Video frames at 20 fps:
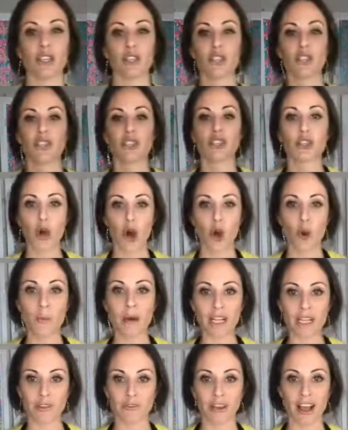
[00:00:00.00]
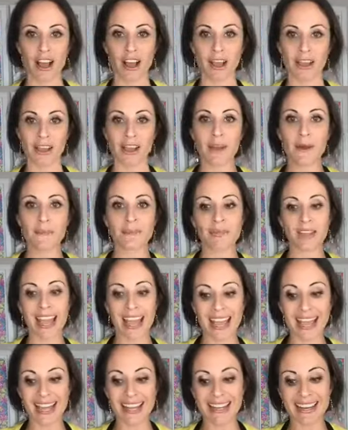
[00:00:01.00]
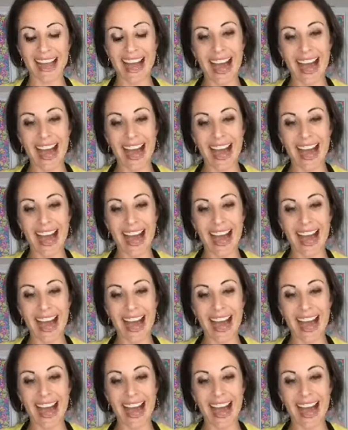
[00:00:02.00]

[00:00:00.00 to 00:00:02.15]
so much fun. And